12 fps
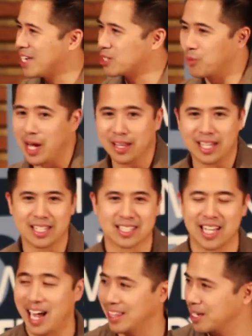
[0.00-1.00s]
as well
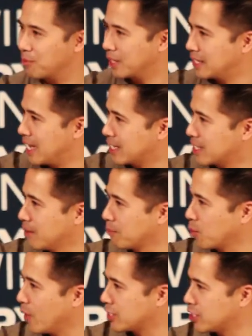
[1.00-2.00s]
as I think we're going to take
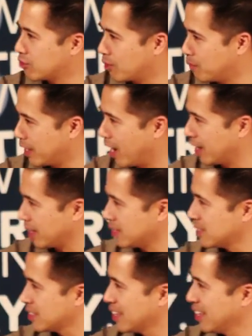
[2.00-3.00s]
some questions from the
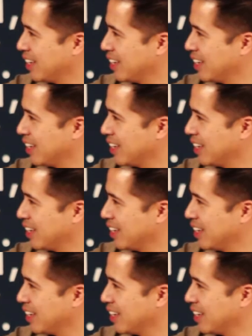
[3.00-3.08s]
audience